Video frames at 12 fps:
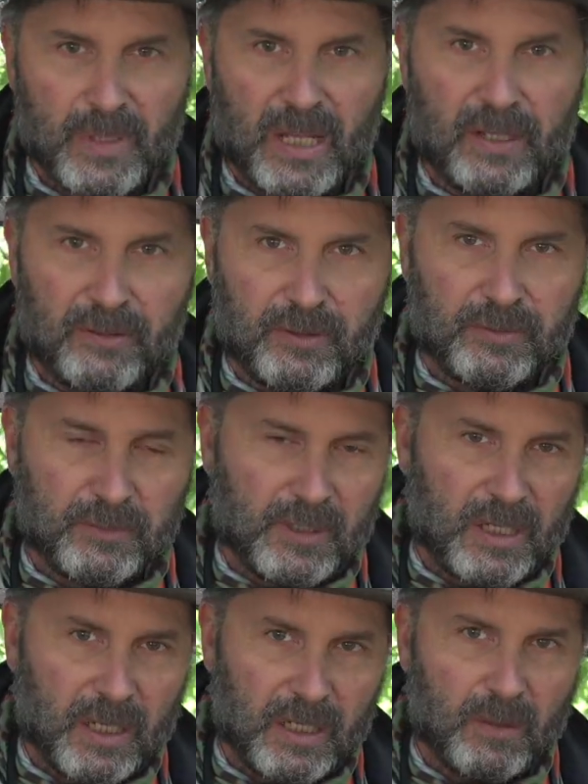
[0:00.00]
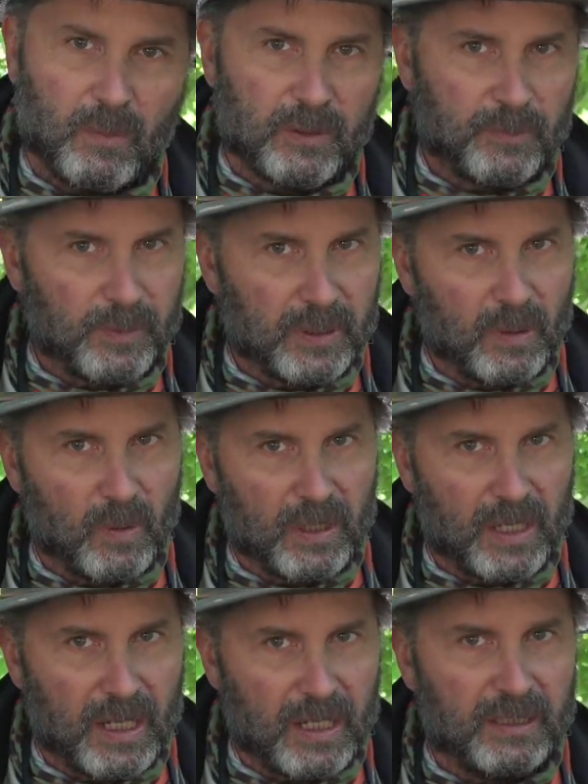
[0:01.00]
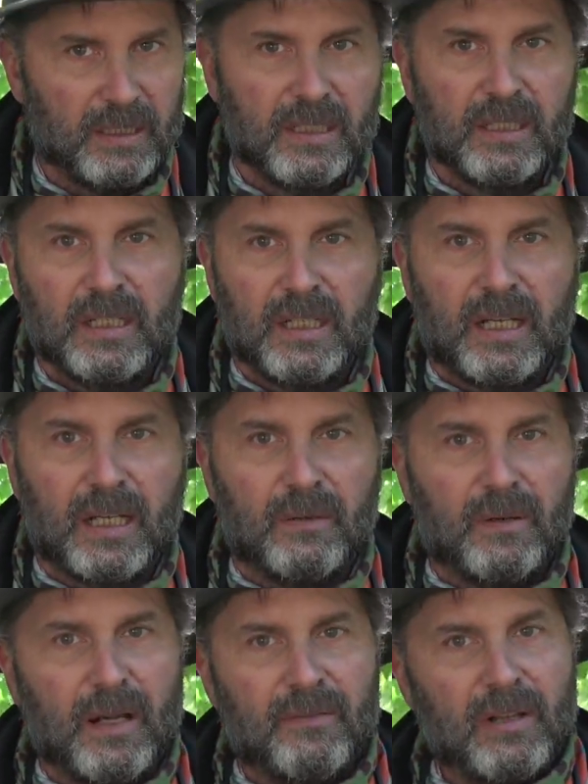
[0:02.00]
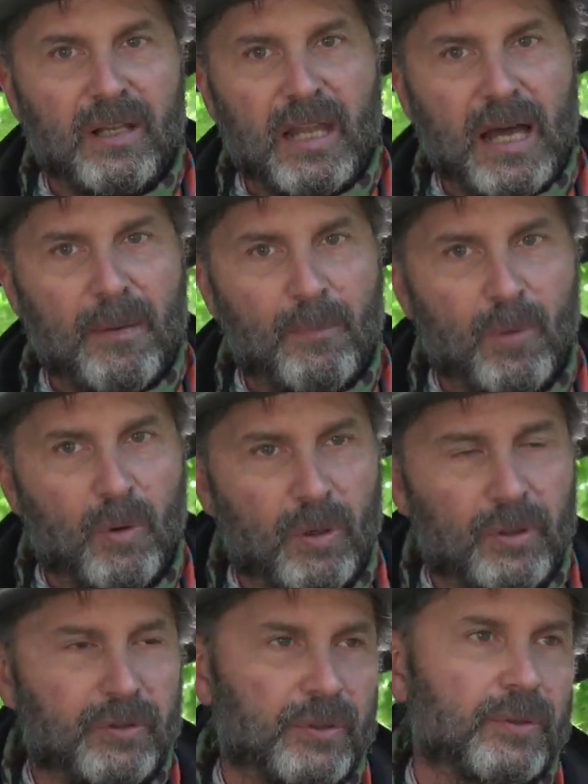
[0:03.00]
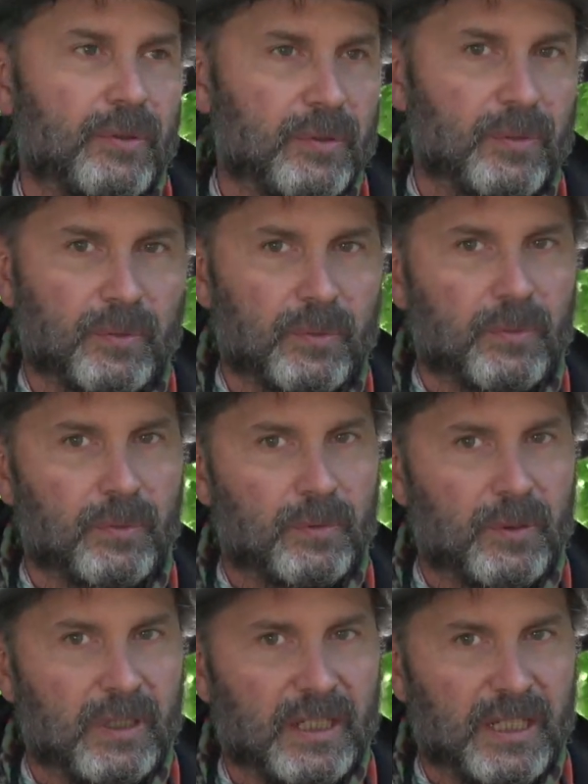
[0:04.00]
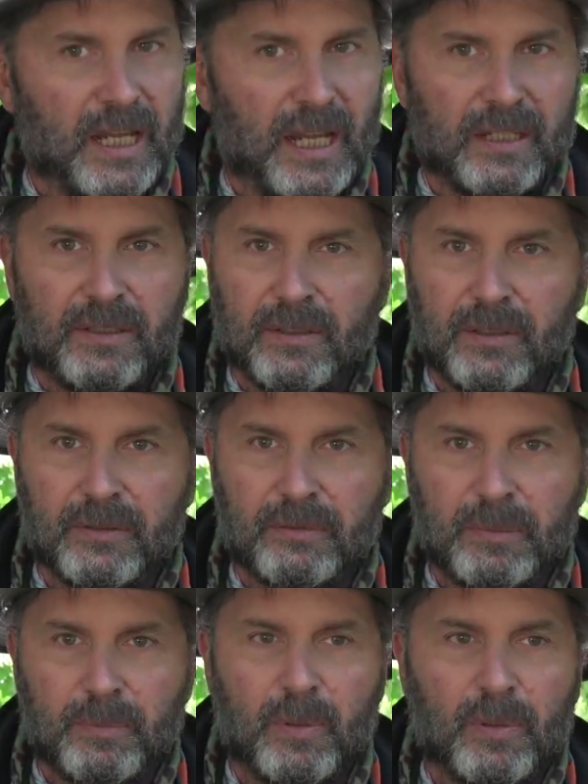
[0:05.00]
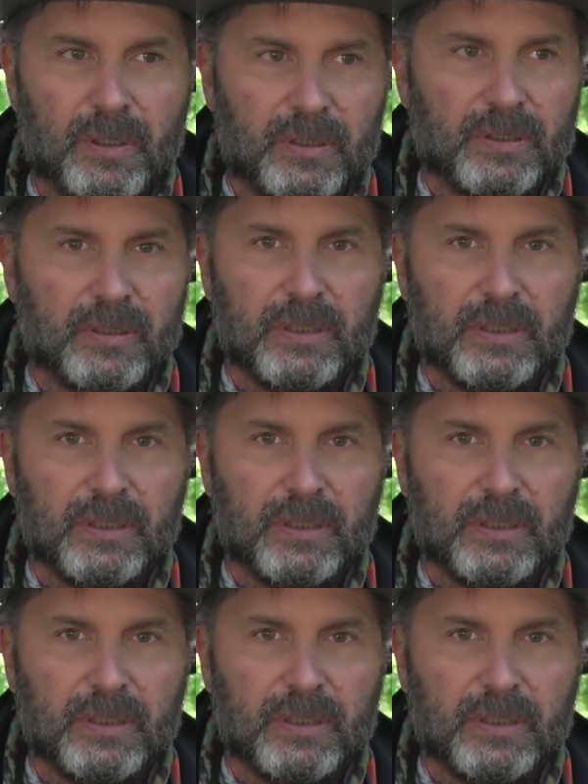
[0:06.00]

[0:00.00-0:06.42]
That's kind of what's been going on. I don't have a lot more to really add to this report,